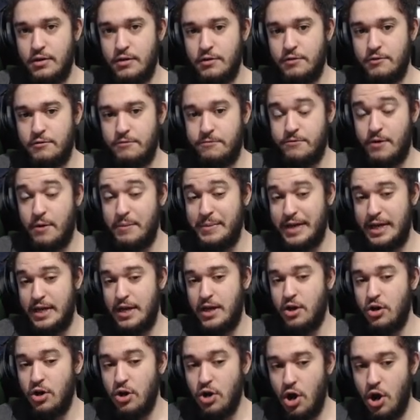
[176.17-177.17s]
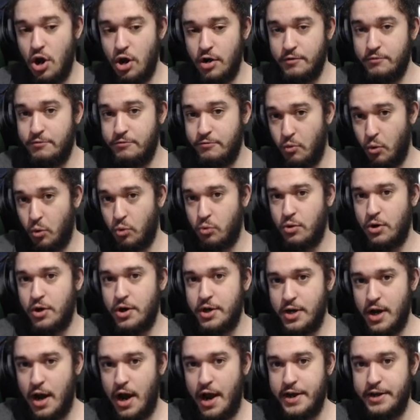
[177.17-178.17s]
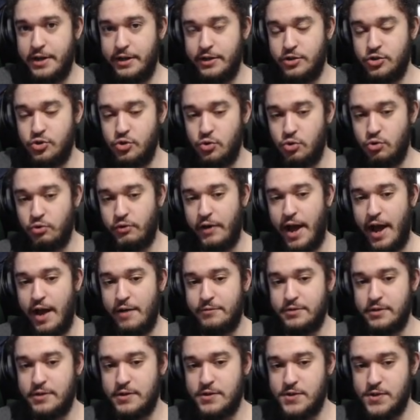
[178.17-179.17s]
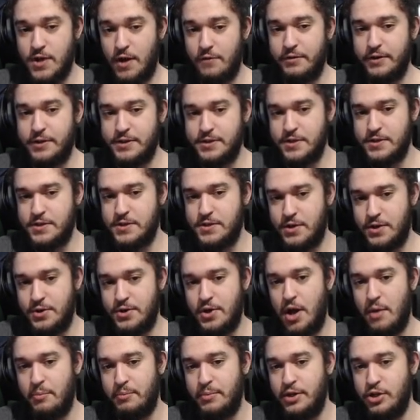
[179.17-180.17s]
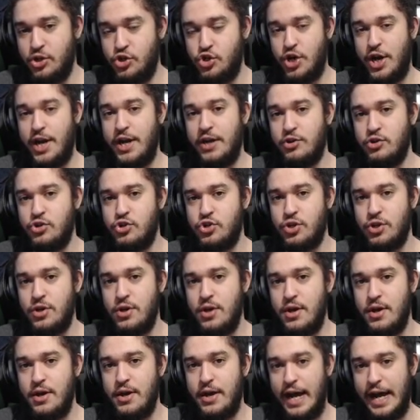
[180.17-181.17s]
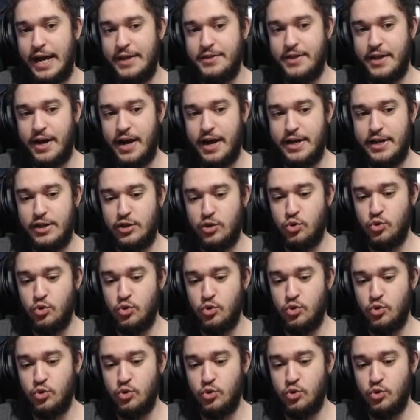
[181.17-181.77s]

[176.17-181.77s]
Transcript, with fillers: From here on forward, I need to craft suffixes cannot be changed, and then I need to